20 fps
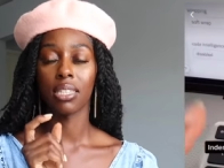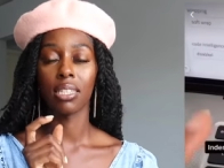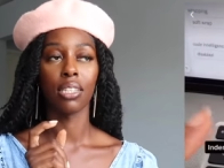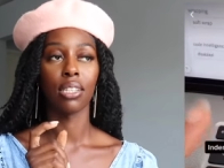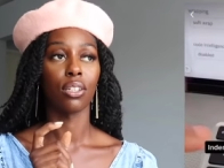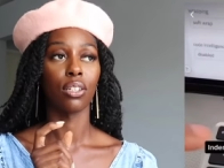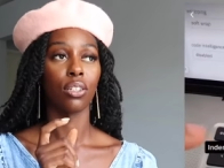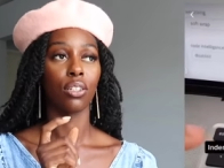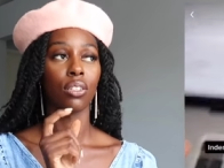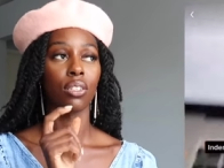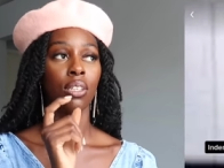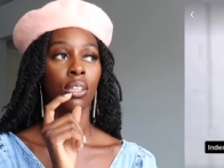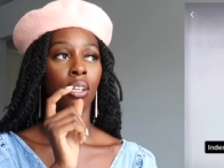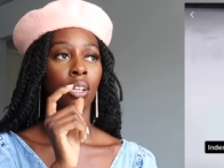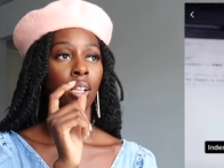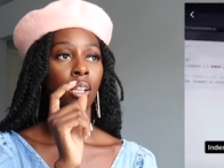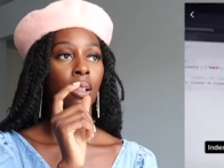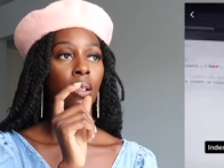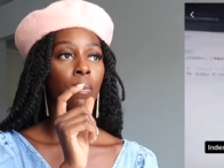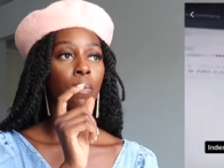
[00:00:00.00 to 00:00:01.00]
there's
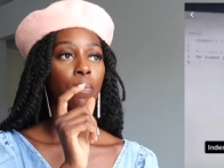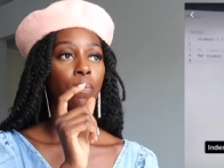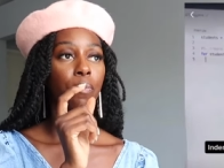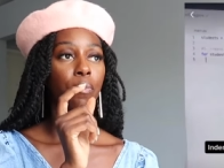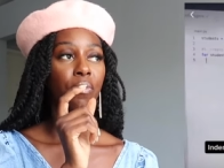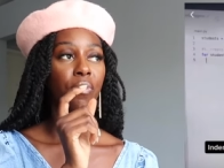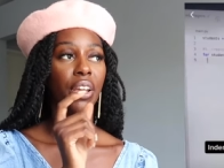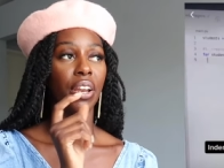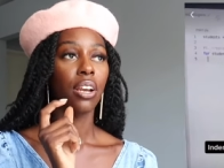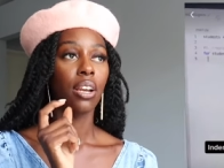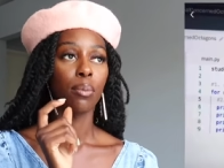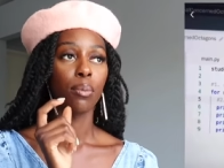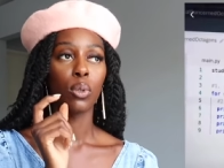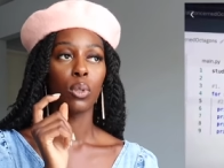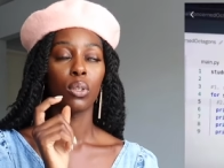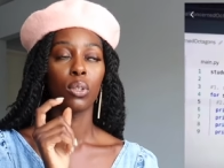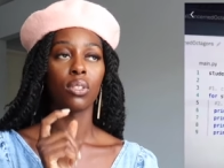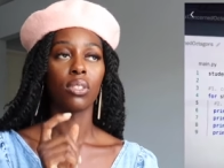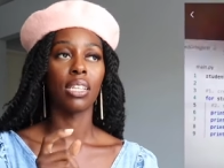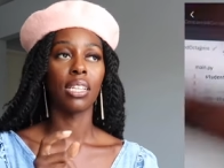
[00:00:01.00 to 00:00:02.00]

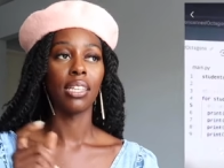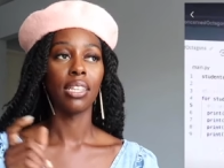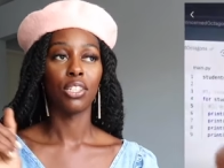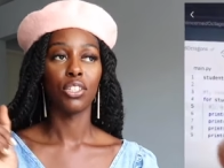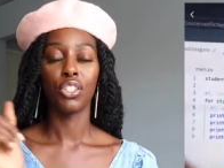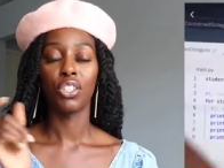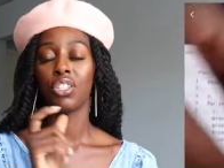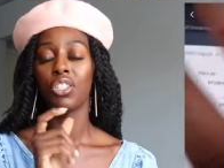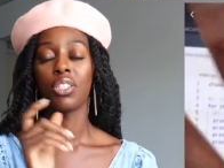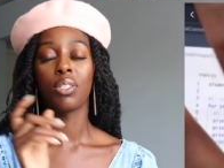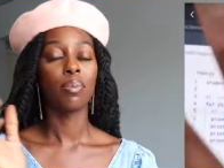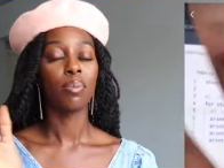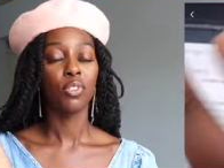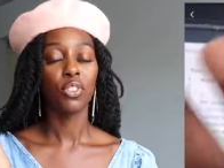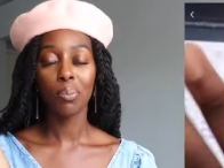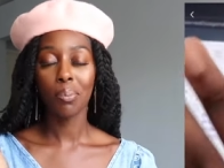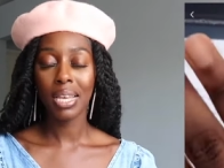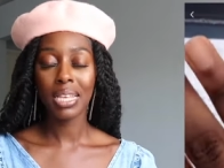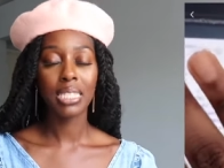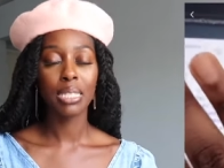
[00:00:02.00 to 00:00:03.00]
variables, and then she just, she
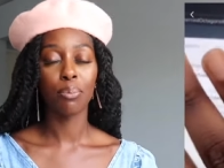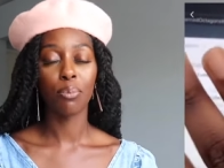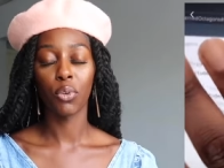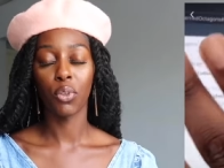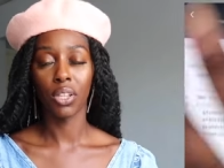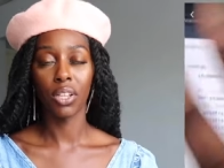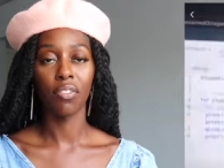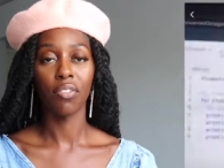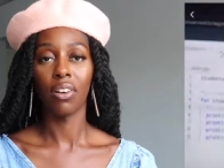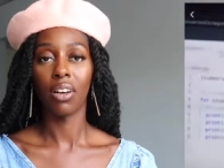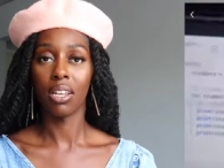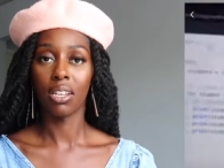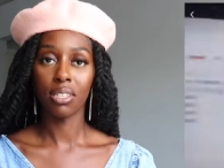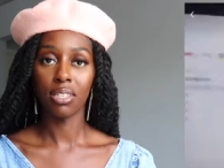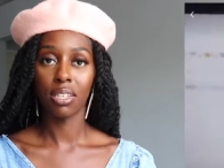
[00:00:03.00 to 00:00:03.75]
makes them really fun.